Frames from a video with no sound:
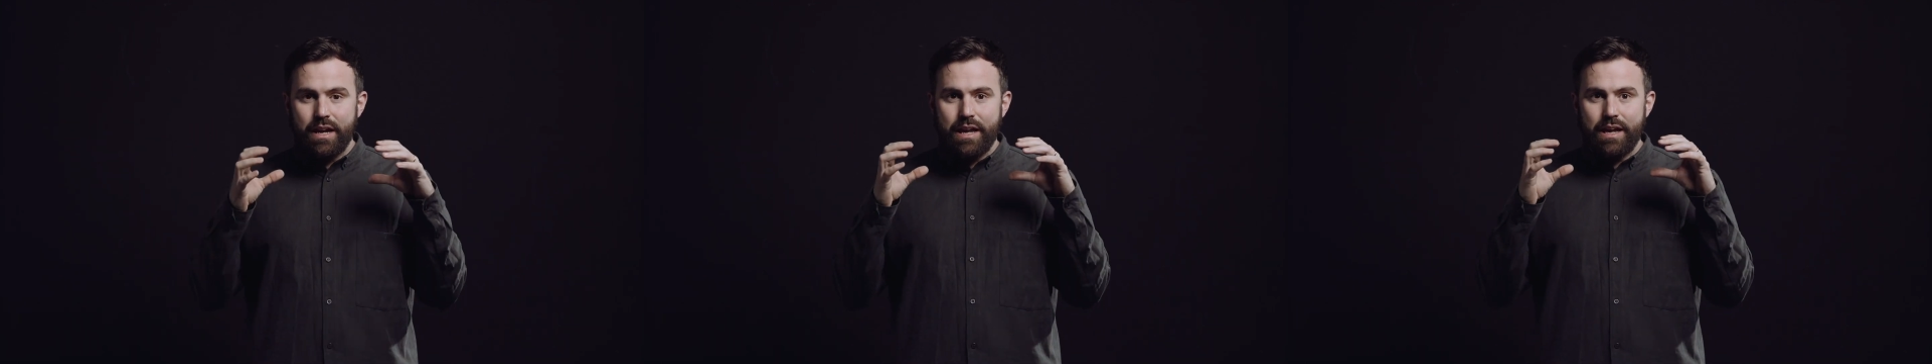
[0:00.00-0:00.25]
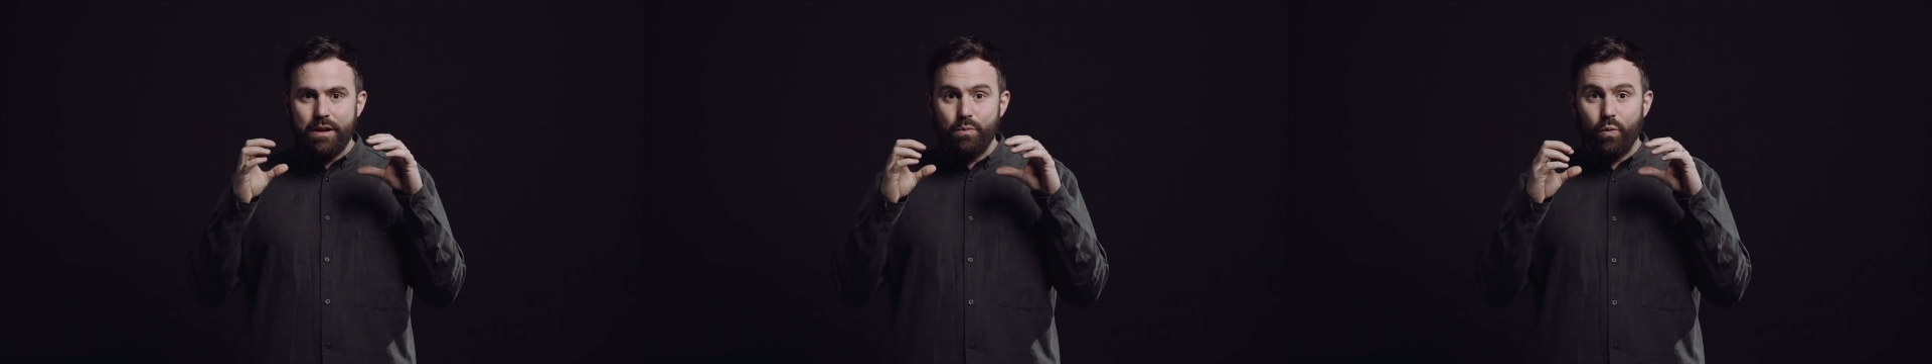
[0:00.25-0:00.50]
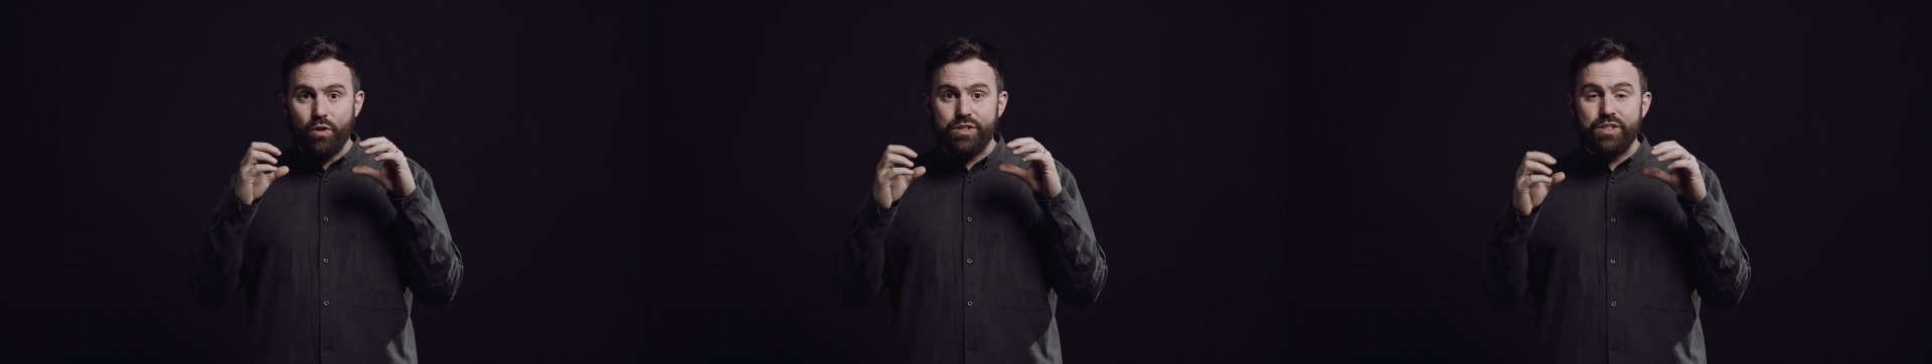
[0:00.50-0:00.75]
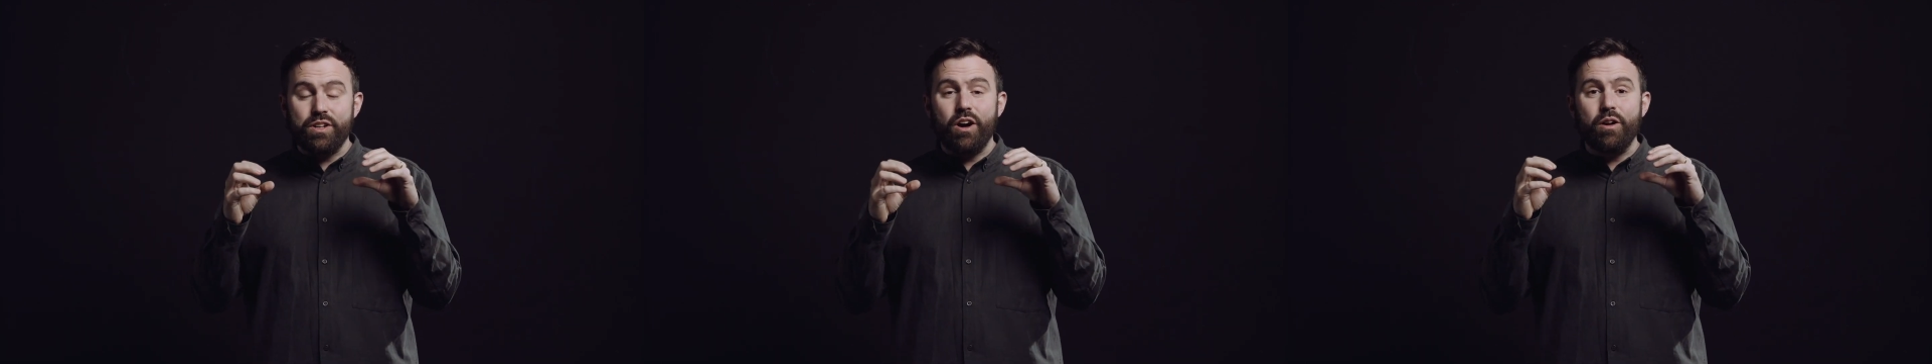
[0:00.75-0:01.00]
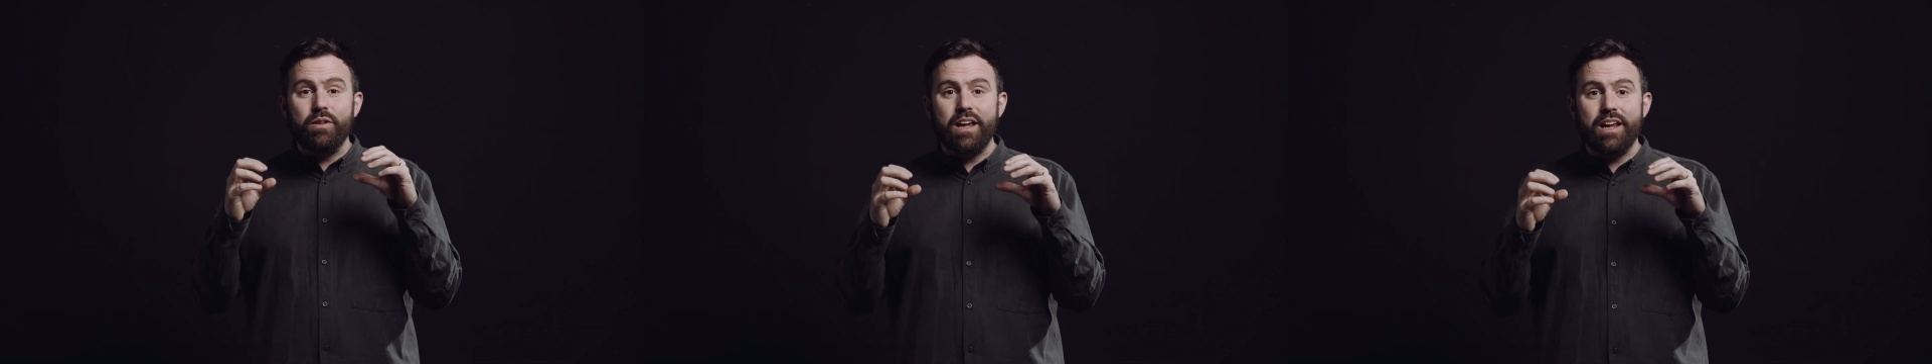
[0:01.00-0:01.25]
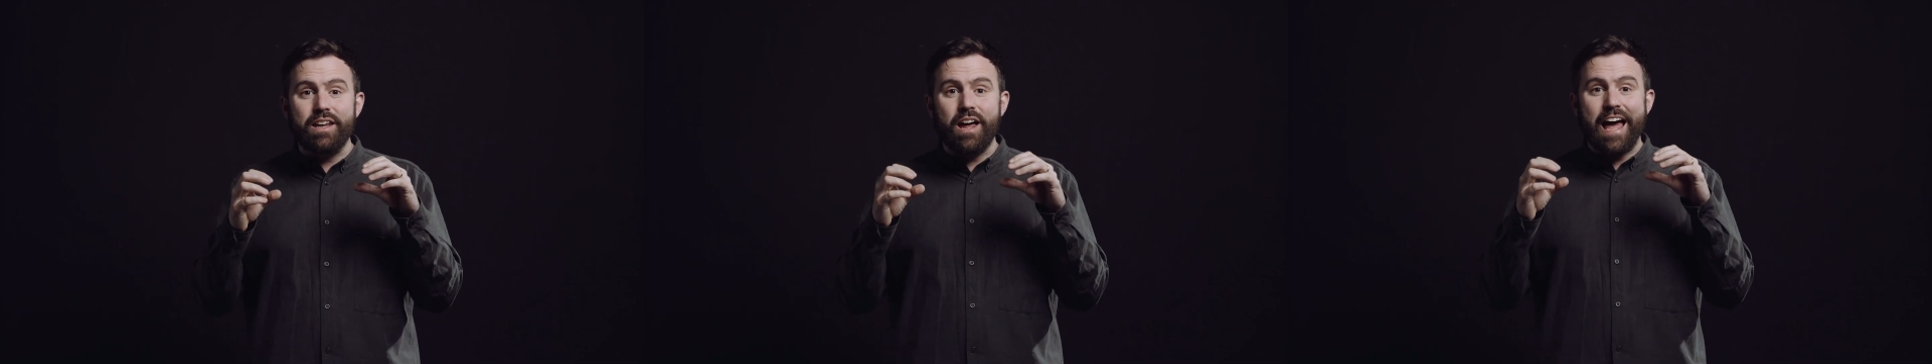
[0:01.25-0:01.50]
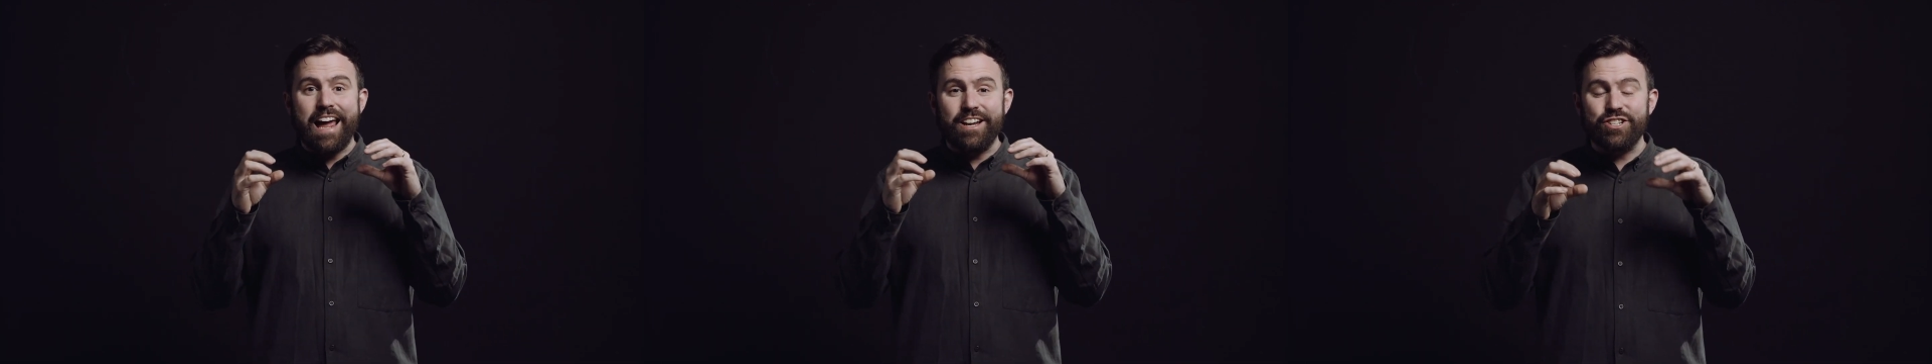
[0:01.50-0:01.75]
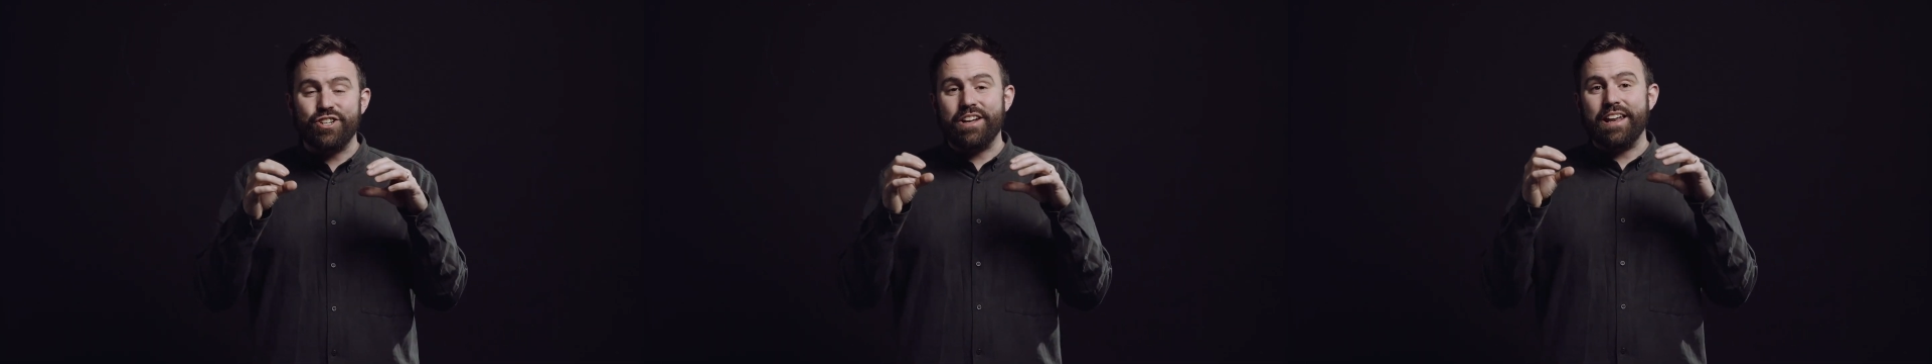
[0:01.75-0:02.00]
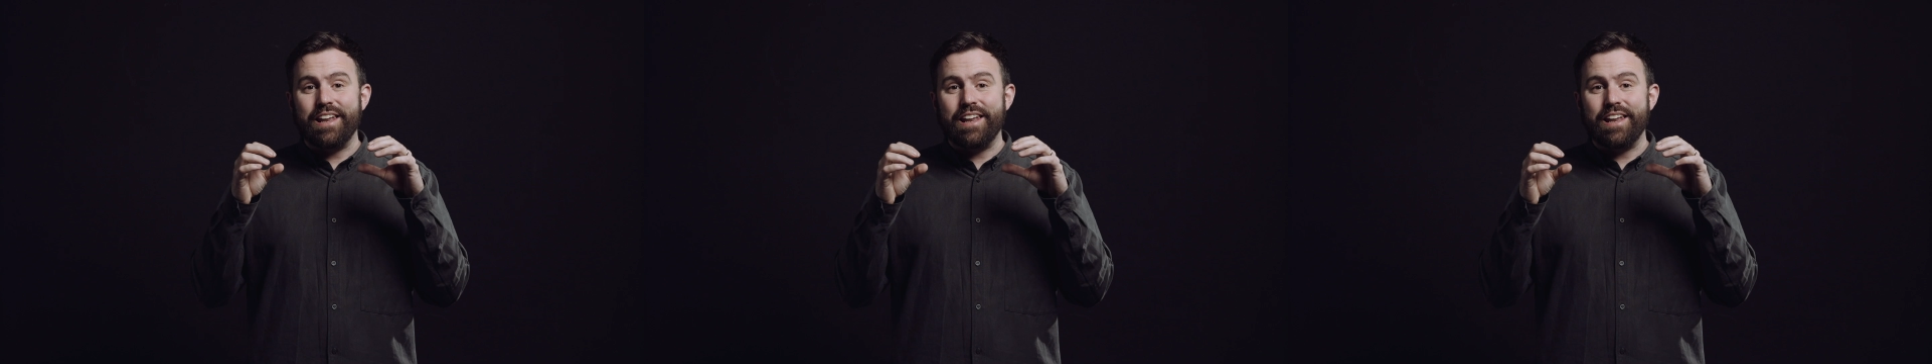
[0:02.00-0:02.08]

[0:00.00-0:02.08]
in what's known in ancient